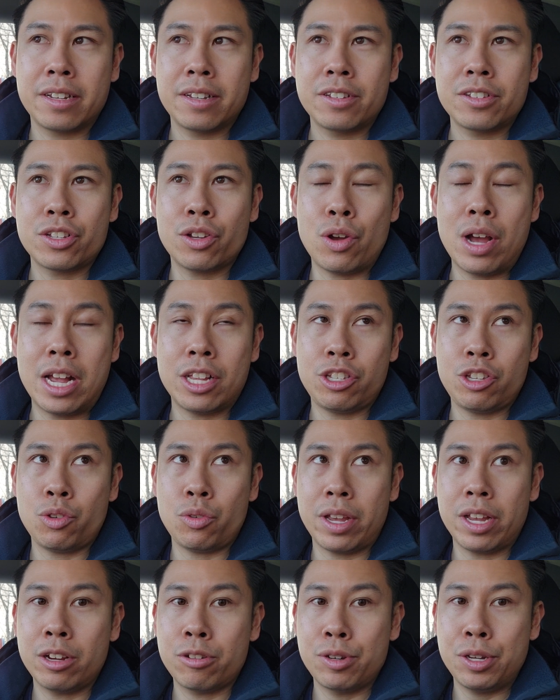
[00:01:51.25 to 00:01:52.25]
So as you
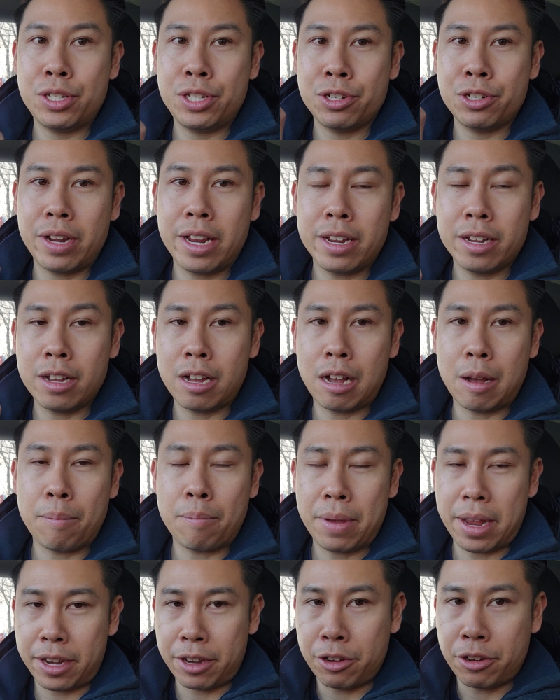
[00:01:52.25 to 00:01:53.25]
increase your income
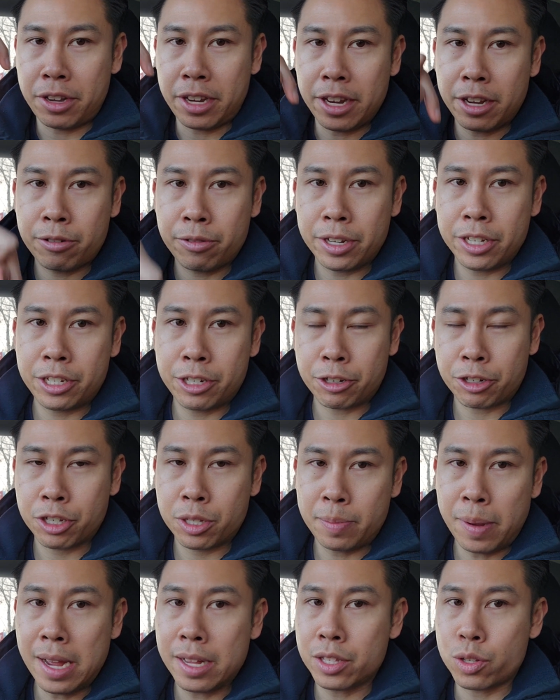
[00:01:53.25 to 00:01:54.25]
and you decrease your
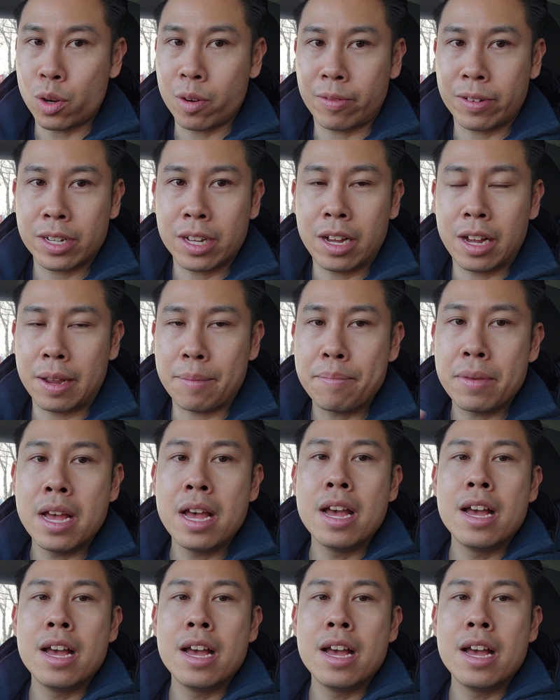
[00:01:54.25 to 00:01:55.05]
expense over time,